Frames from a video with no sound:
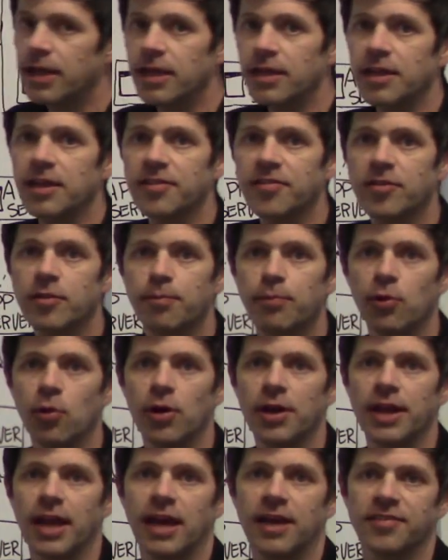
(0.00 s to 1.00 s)
it gets
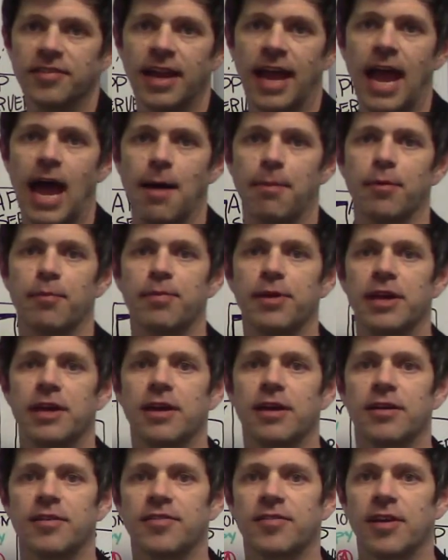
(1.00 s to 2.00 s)
deployed as an app
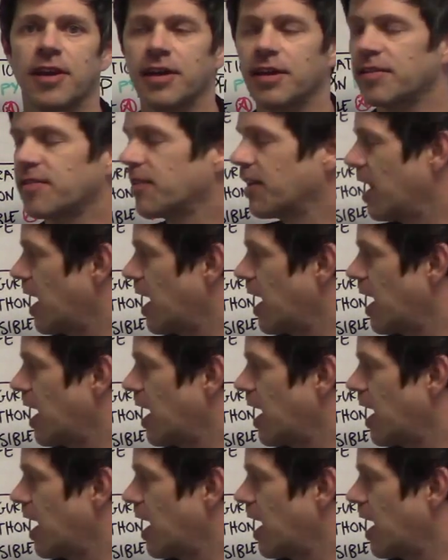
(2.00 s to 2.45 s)
because it's an